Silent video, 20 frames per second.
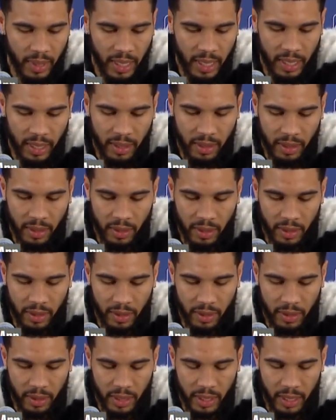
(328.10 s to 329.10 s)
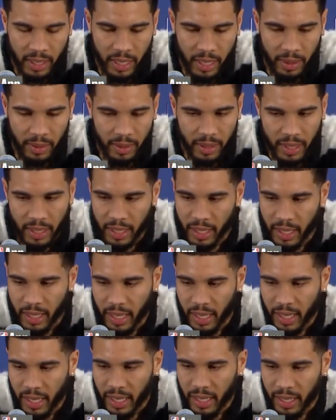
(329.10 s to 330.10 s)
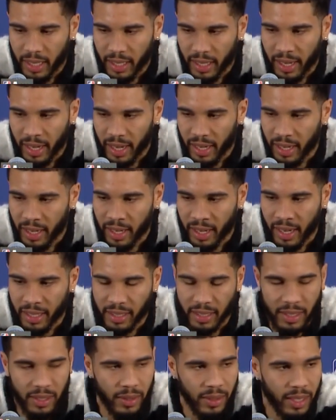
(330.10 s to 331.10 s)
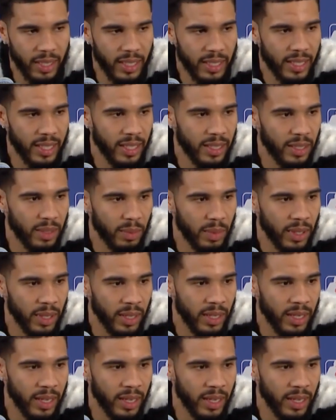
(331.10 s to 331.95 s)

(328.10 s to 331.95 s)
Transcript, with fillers: And, you know, it's not they're not just going to let us catch the ball.